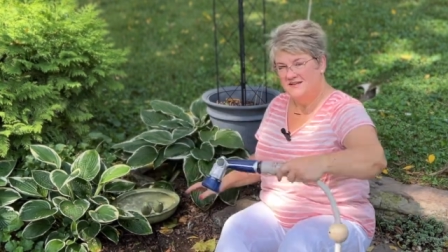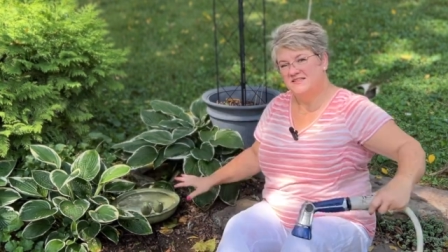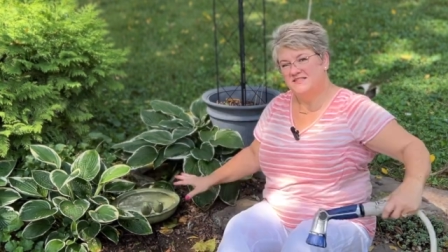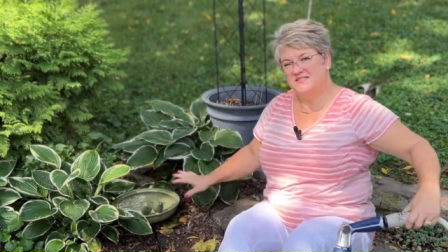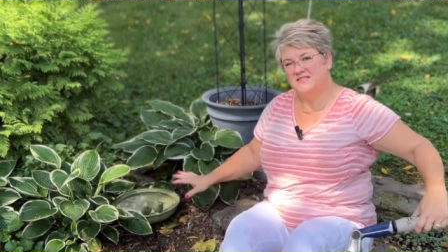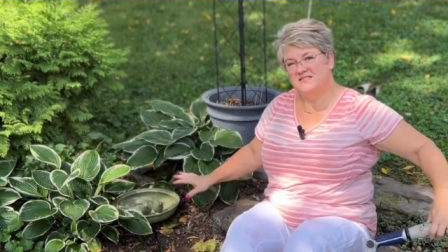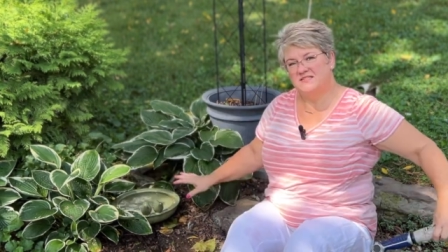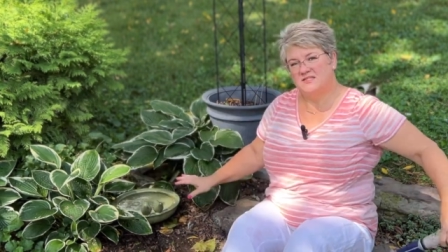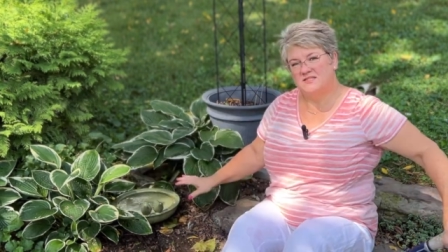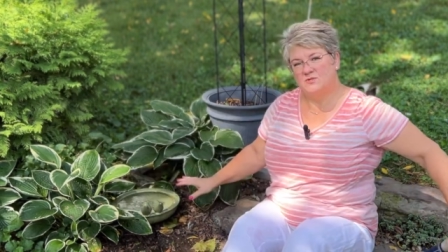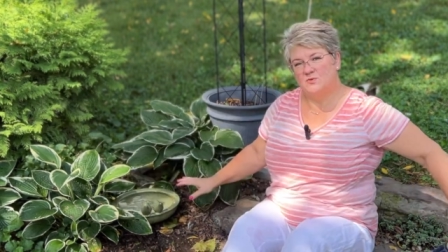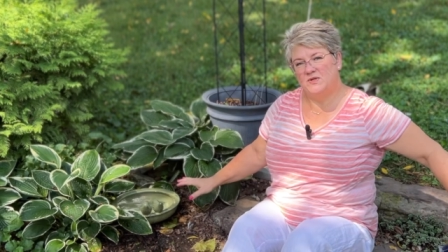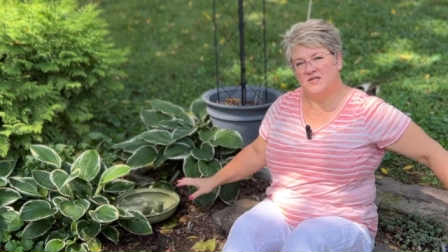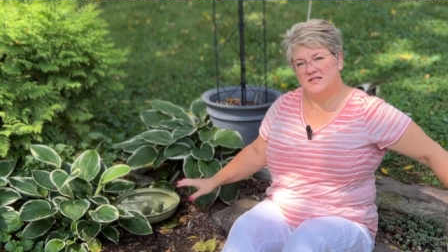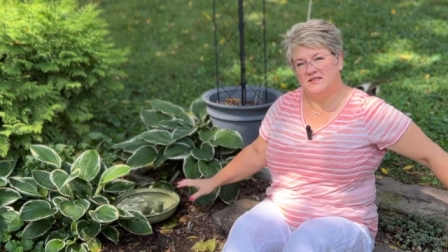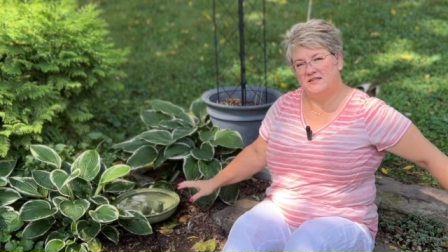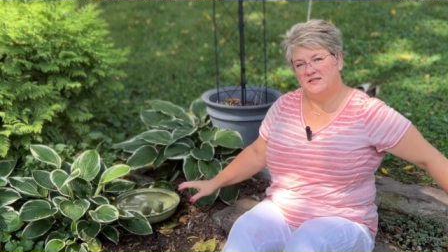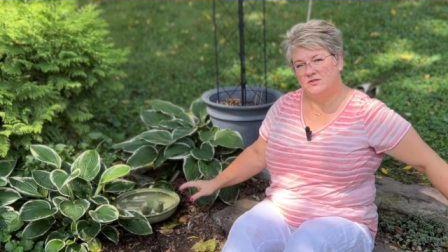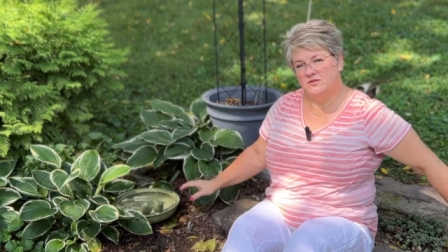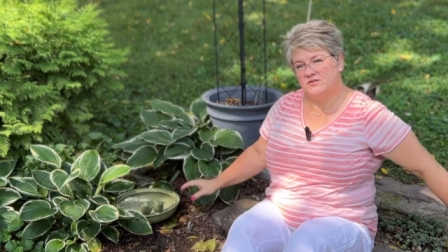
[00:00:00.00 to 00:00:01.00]
This is a
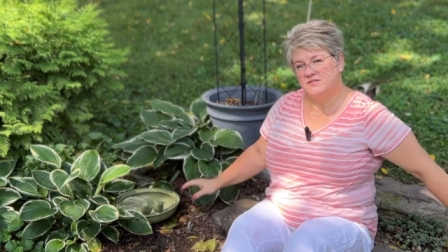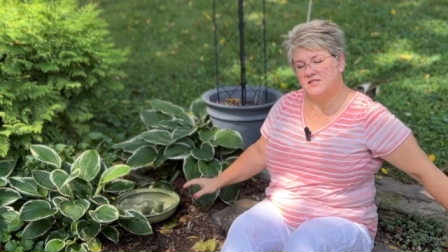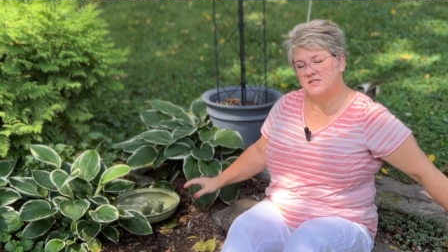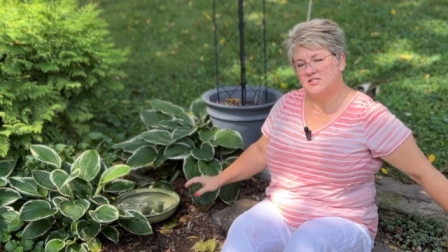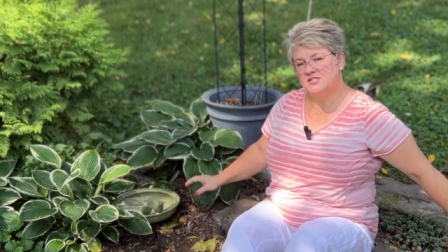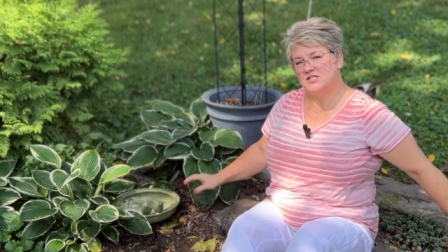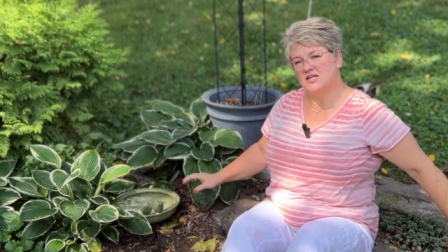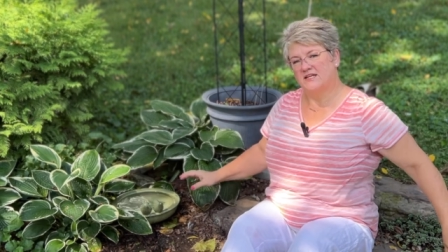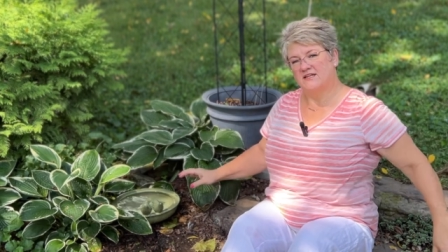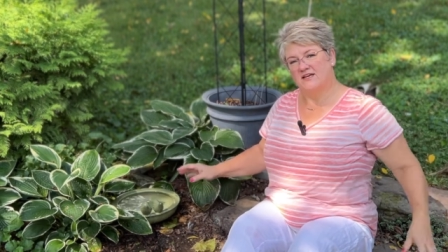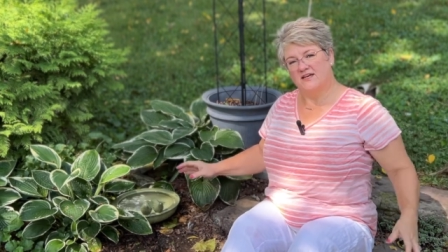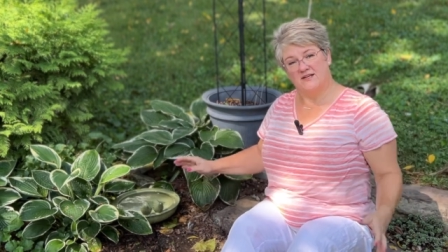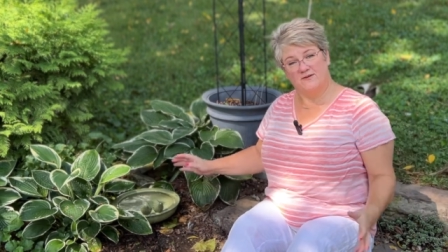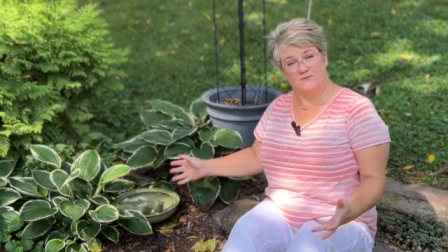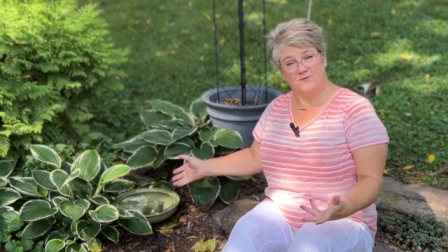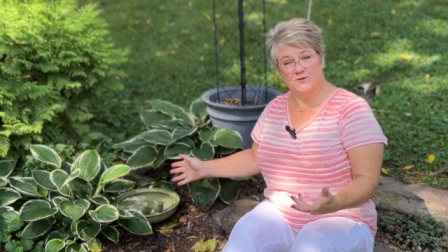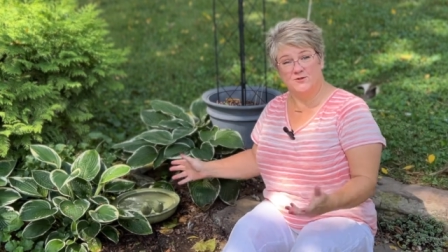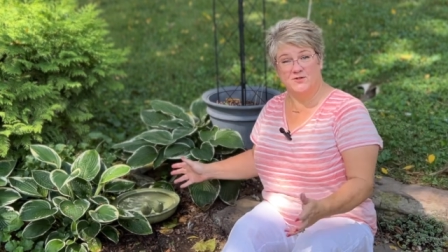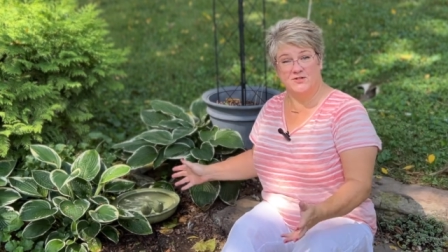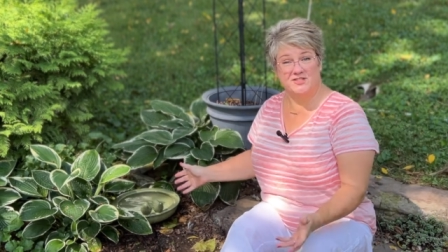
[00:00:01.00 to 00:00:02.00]
sweet little dish. I got it
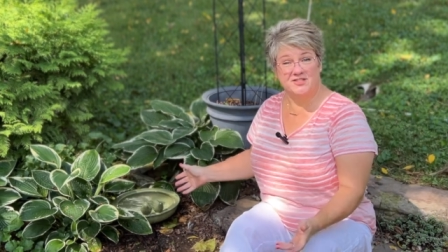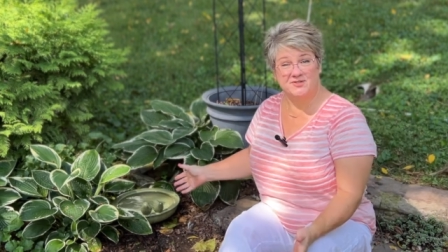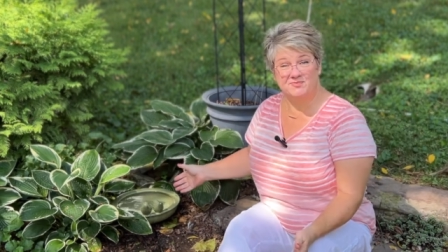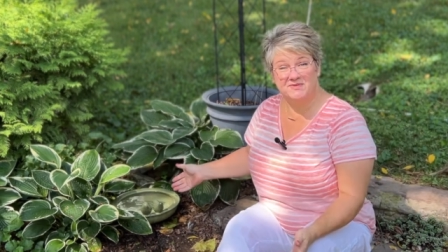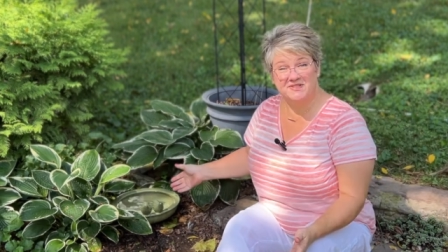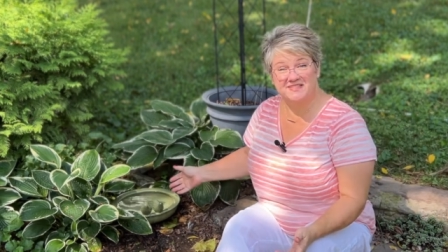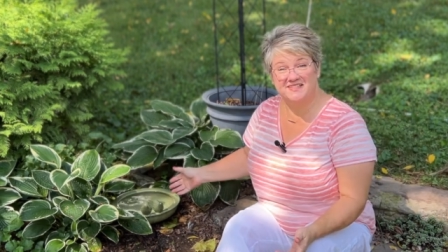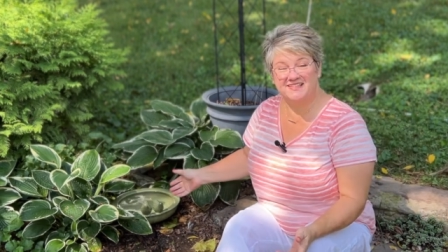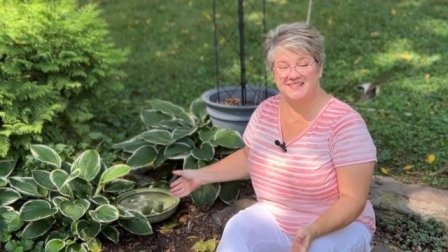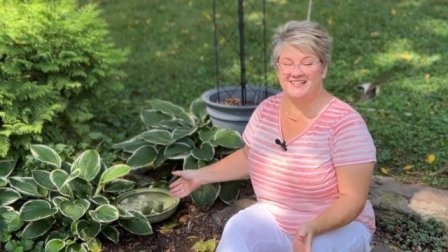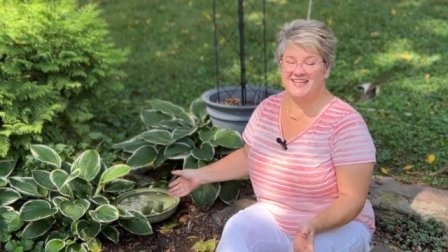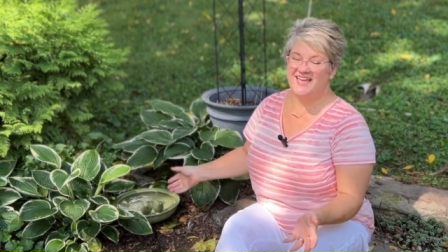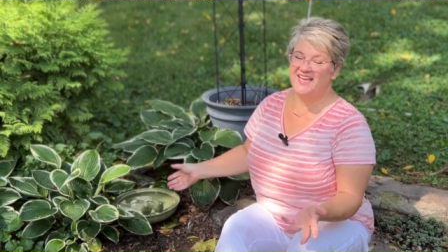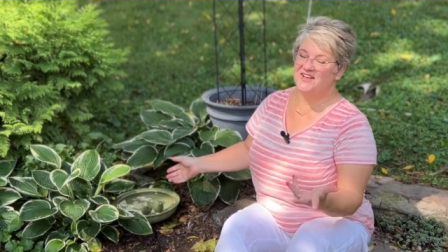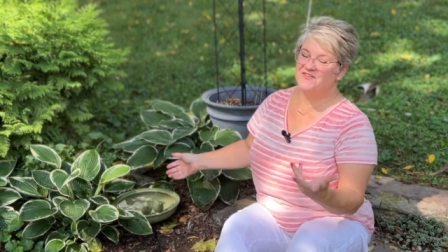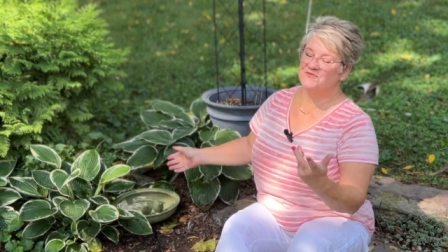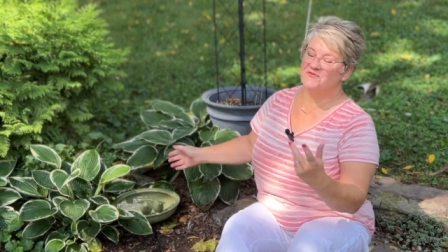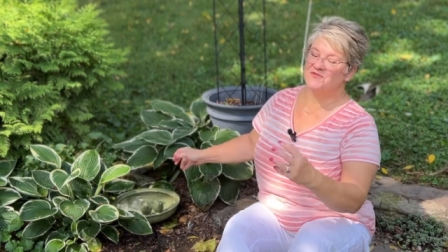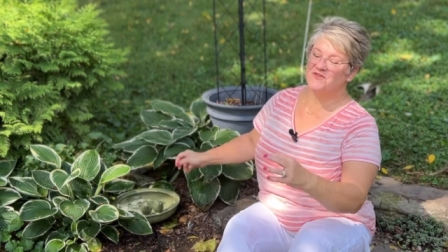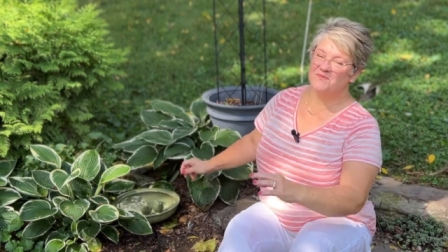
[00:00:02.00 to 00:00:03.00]
for Christmas
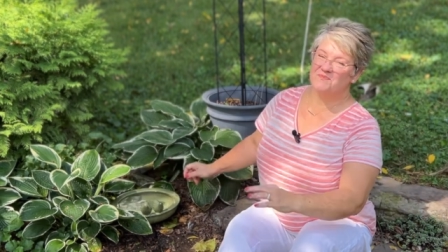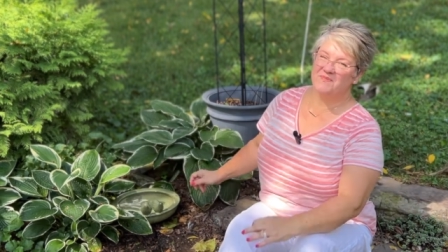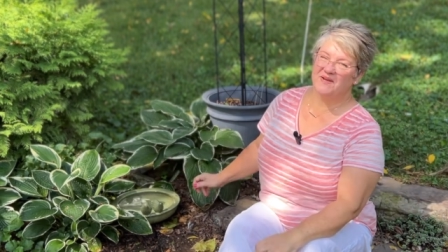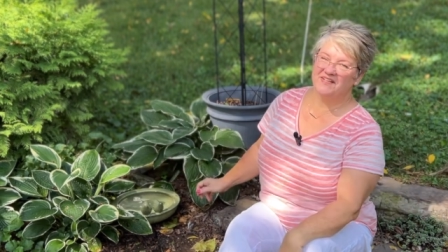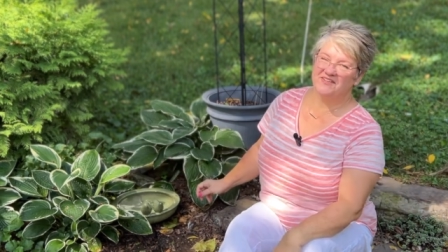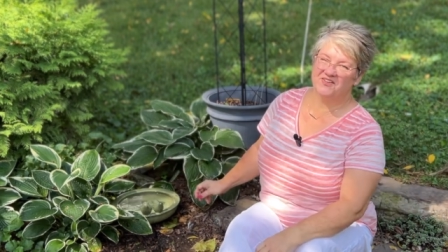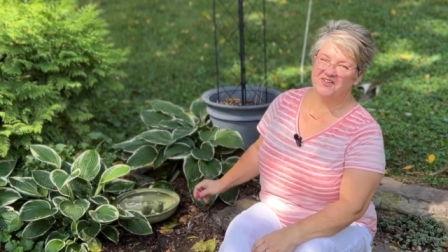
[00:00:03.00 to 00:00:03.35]
again from my